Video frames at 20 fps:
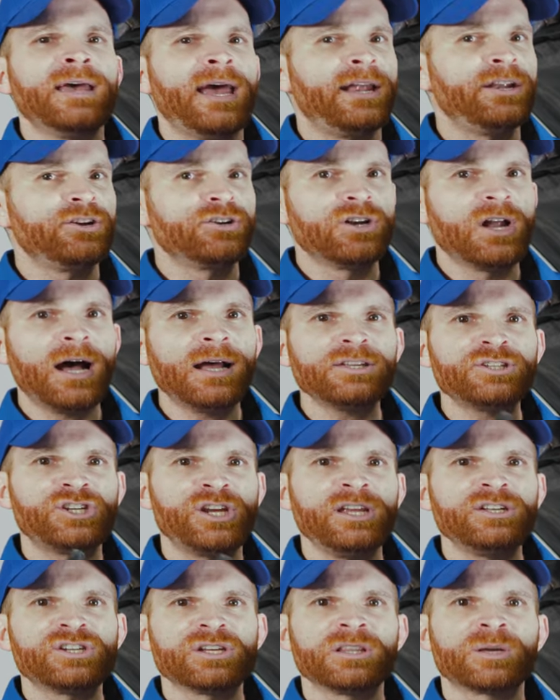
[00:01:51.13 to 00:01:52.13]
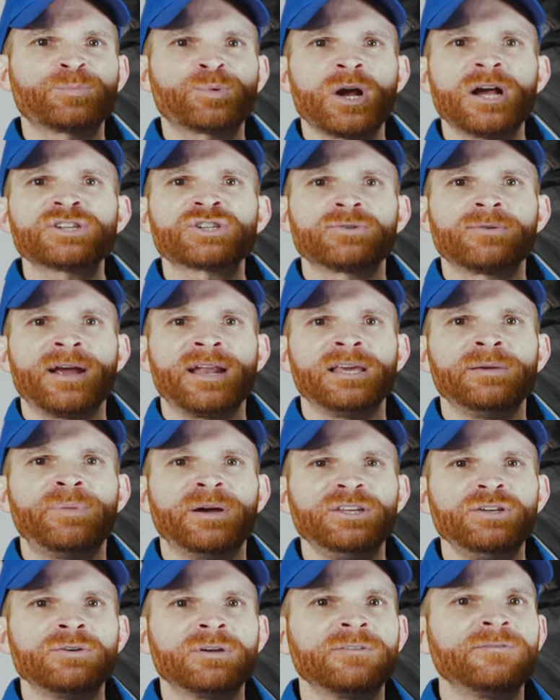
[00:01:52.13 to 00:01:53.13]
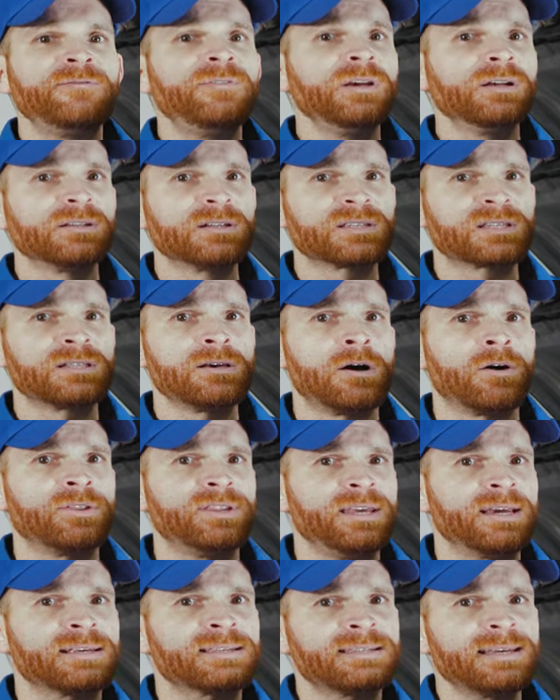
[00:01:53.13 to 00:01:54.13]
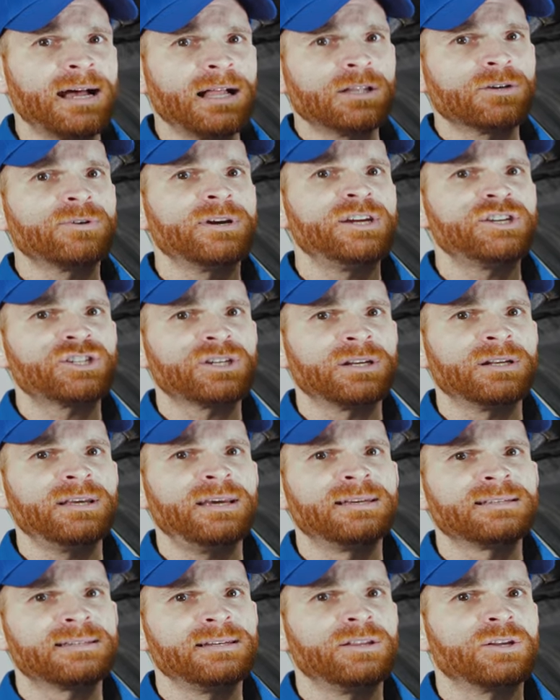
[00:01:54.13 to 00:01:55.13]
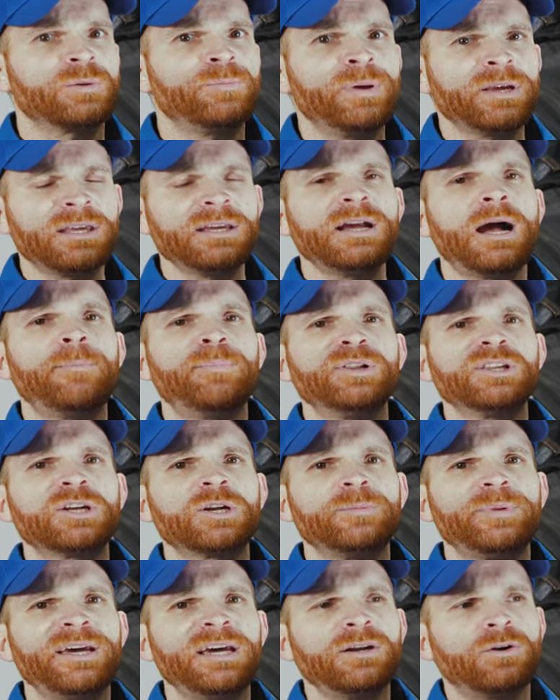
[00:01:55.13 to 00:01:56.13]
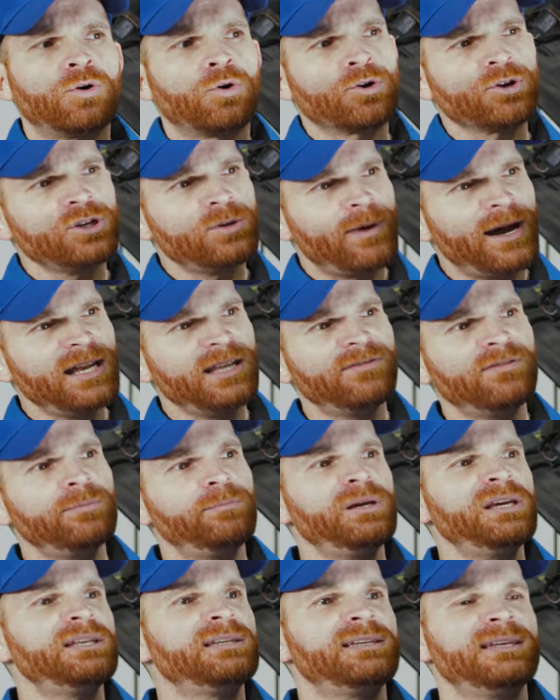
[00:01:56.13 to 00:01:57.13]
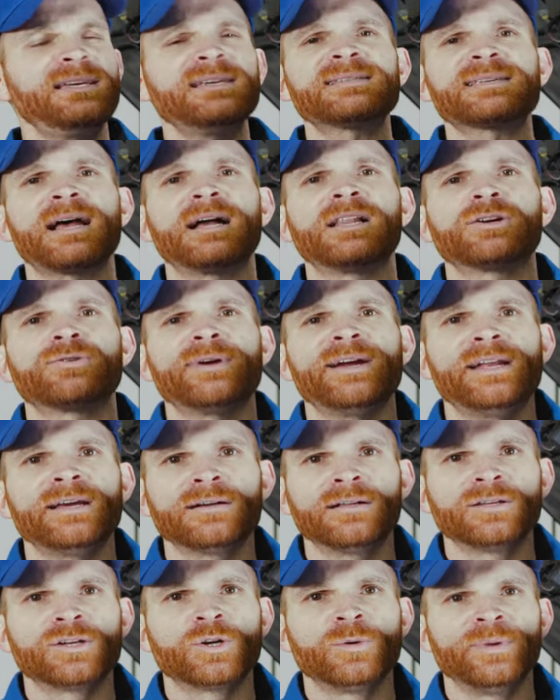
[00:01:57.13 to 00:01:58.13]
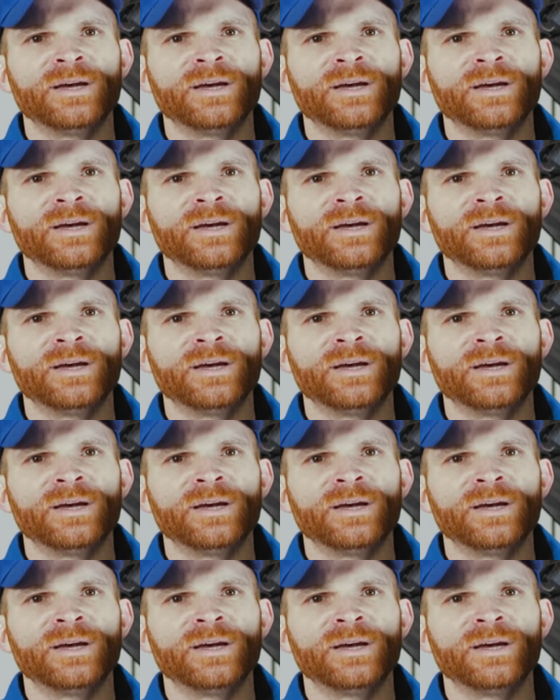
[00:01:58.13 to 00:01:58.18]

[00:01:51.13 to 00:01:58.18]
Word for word: and you're not changing the pressure any, but you can feel as though the acceleration is either picking up a little bit, or you might even be decelerating a little